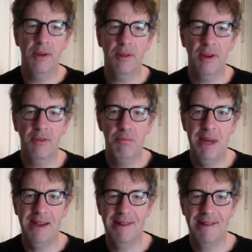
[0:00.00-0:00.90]
a sort of
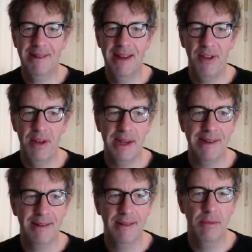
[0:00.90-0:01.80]
meditative
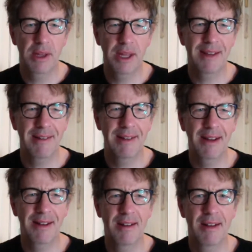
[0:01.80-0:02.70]
image that isn't
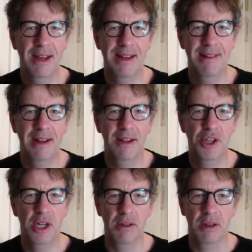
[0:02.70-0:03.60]
a
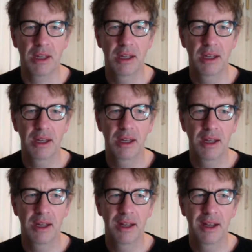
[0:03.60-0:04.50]
joke?
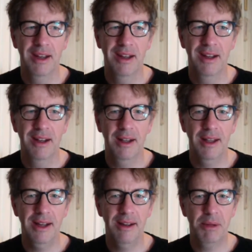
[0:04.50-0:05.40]

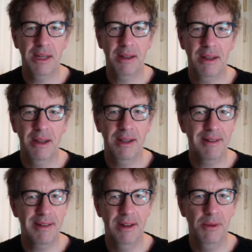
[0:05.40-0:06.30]
That would be. I
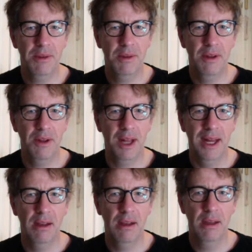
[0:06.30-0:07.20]
just don't know what to do with
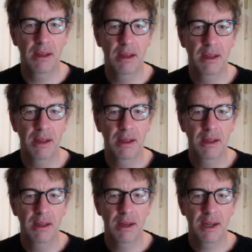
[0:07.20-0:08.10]
that.
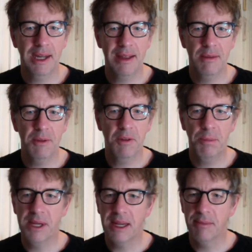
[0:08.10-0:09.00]
I guess I'm just
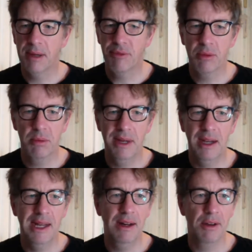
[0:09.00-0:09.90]
speaking my problem out
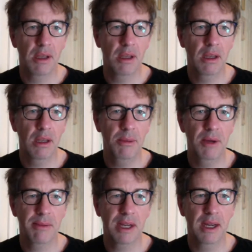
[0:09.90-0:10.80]
loud, and you
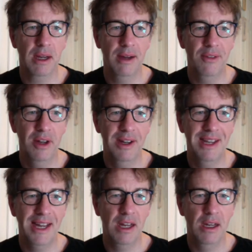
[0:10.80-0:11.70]
might be going, "I've no idea."